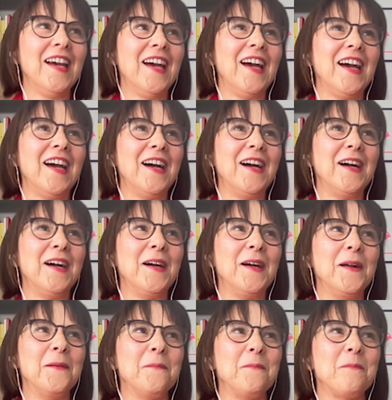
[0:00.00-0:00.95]

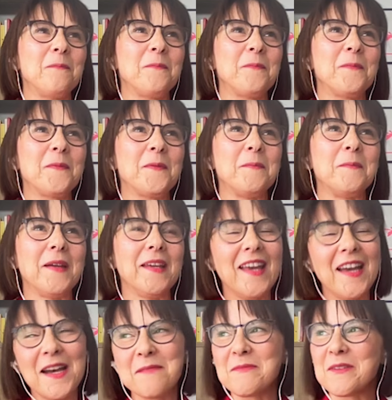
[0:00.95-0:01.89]
But
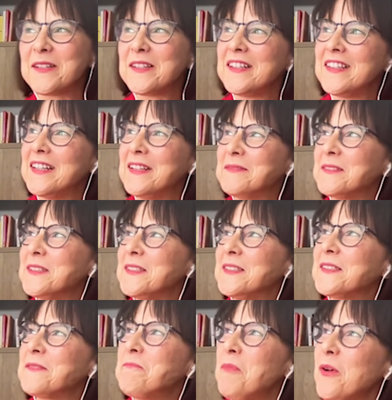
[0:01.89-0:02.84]
yeah, I'm
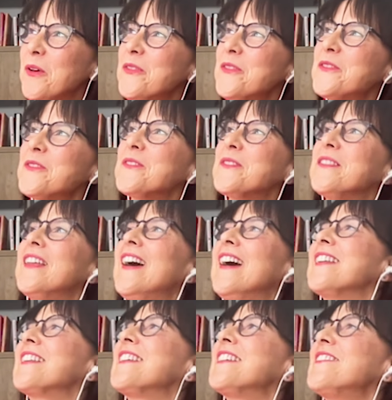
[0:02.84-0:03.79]
gonna ponder on
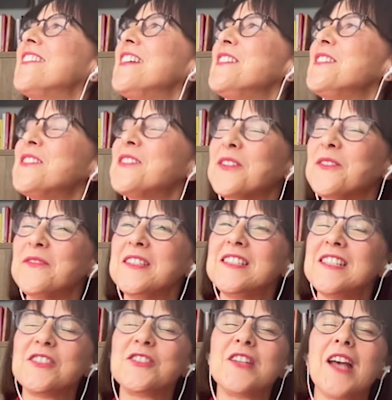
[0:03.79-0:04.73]
that. Courageous
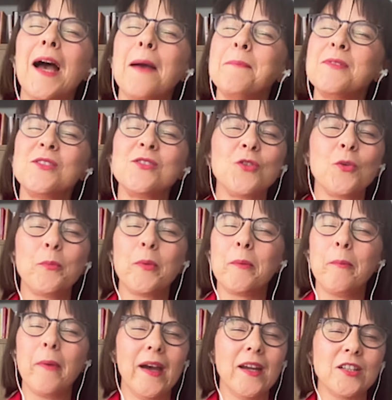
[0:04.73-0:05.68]
conversation. I'm super
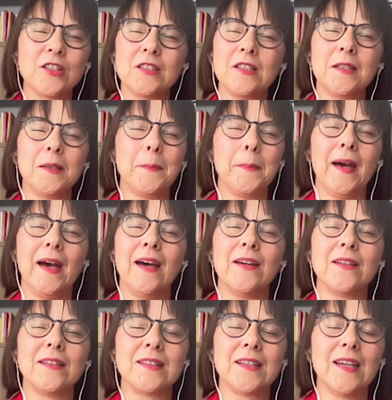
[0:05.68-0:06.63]
passionate
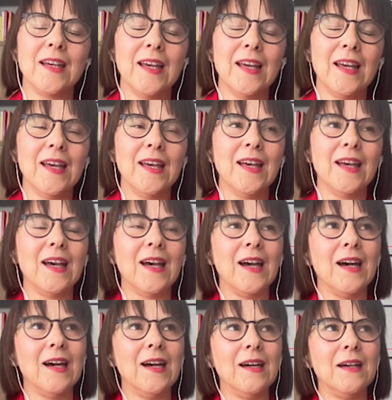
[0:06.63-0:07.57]
about
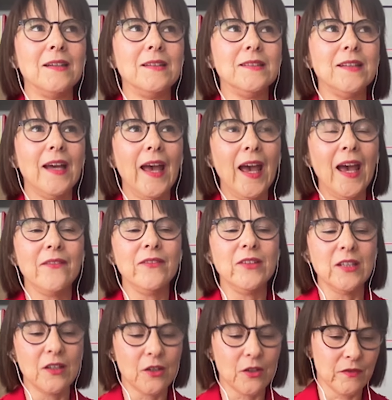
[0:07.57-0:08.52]

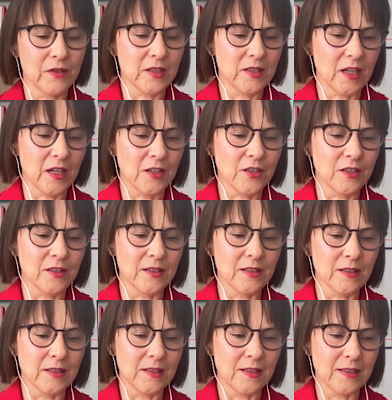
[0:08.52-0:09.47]
having conversations
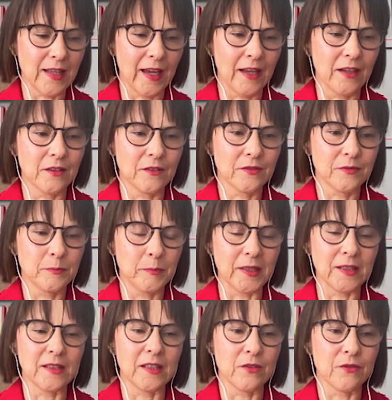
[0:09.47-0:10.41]
instead of
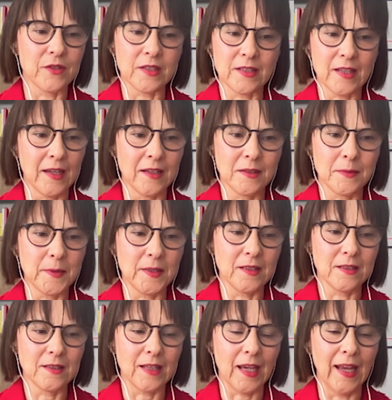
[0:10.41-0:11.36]
building
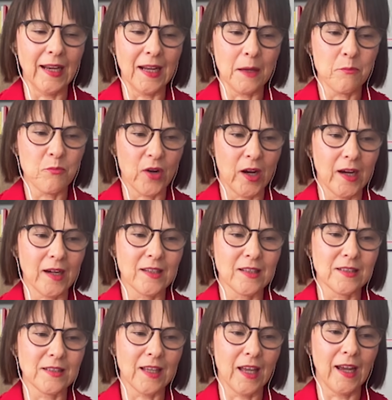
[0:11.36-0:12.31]
resentment, and I
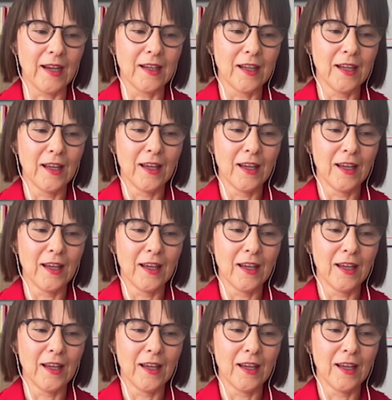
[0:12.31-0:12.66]
practice that.